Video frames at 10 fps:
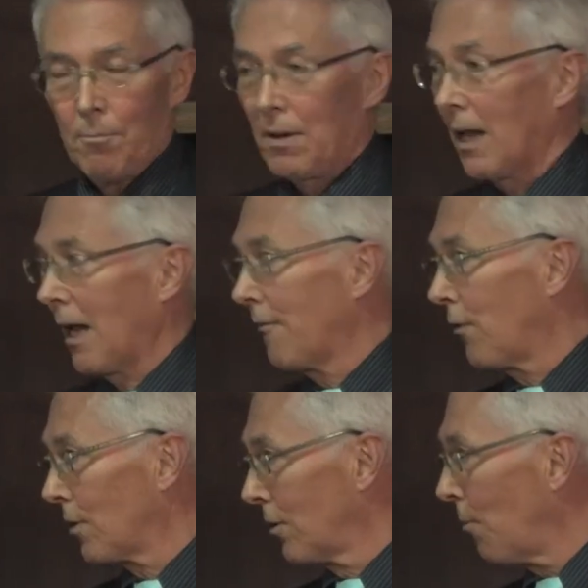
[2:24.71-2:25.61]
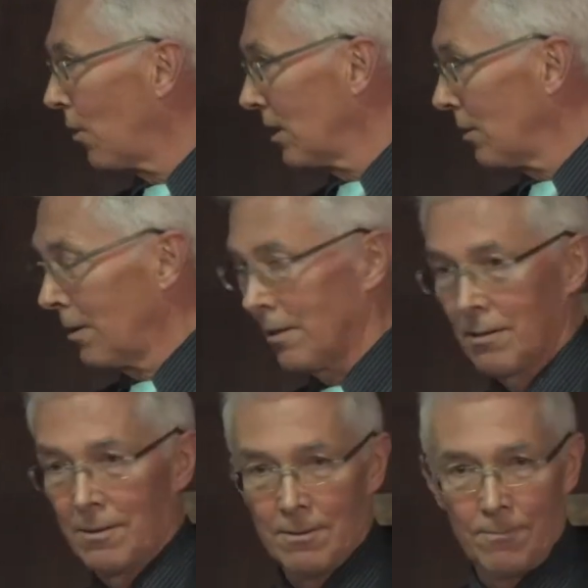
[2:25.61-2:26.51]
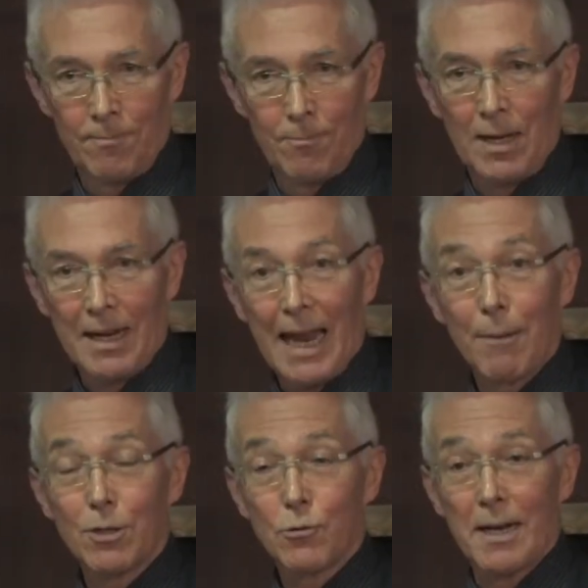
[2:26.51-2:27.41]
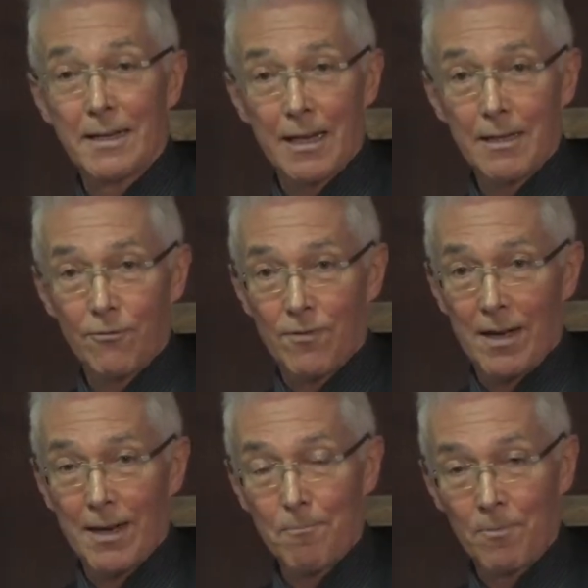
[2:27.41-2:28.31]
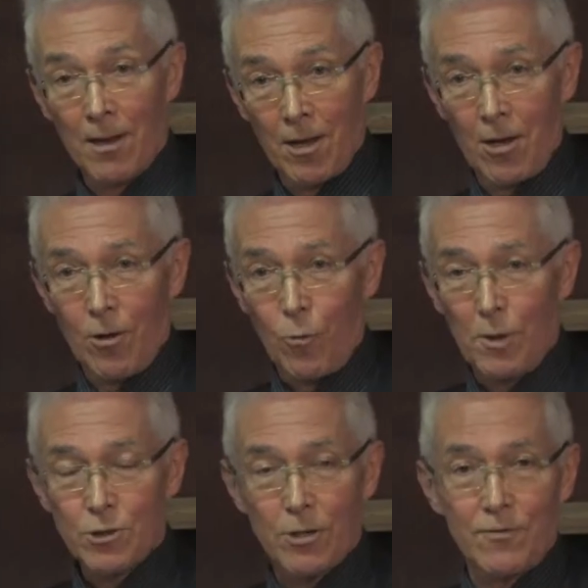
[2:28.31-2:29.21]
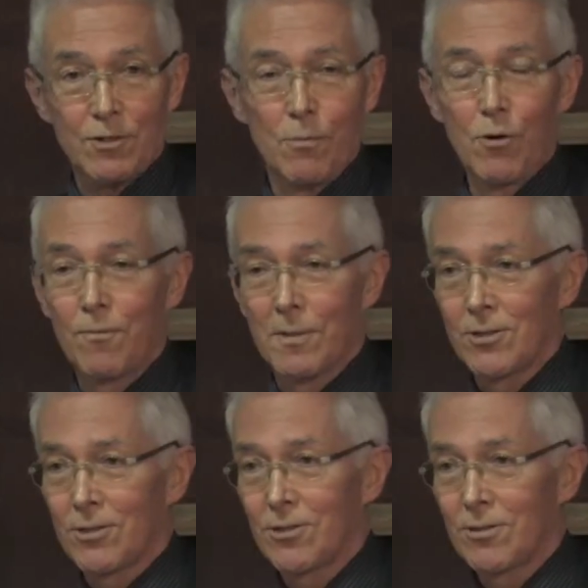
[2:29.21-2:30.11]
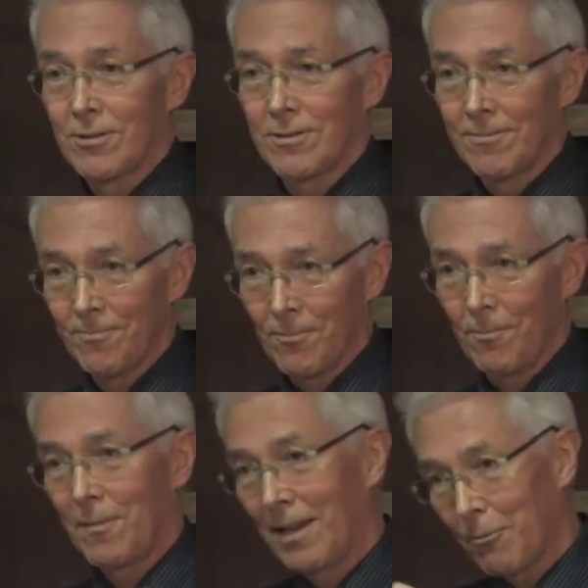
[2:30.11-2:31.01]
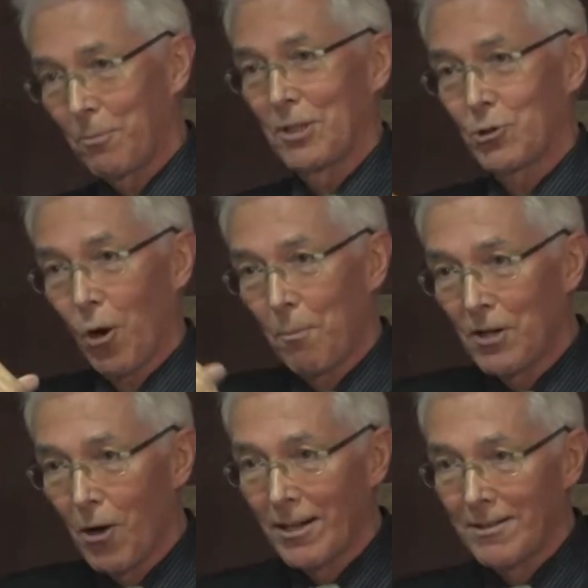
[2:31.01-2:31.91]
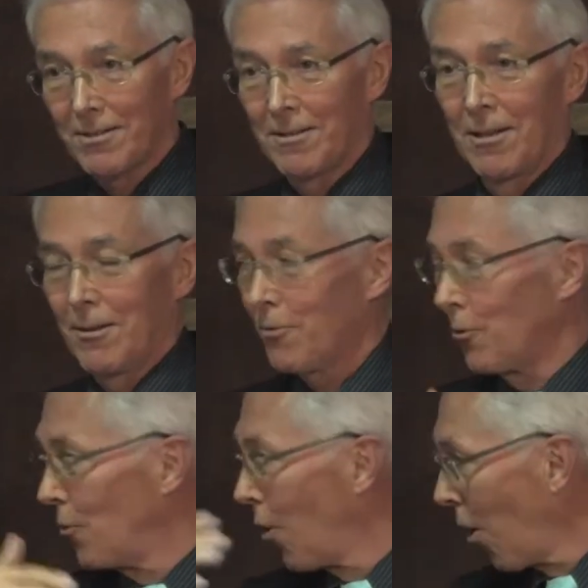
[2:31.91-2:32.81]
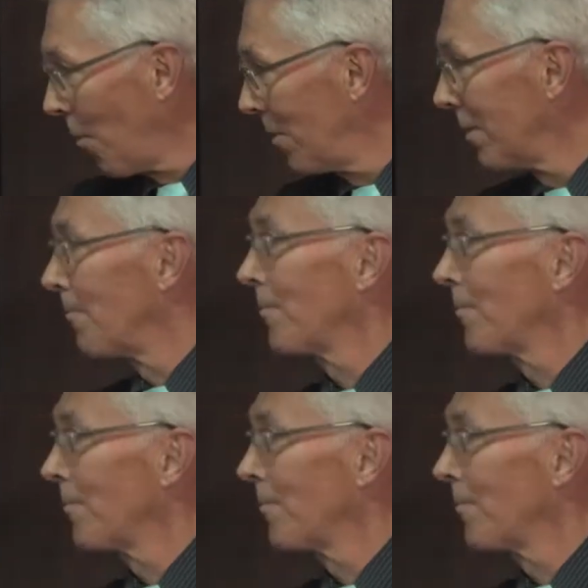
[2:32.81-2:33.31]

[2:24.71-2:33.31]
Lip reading: But I have heard nobody being able to identify which of the movements which go beyond the normal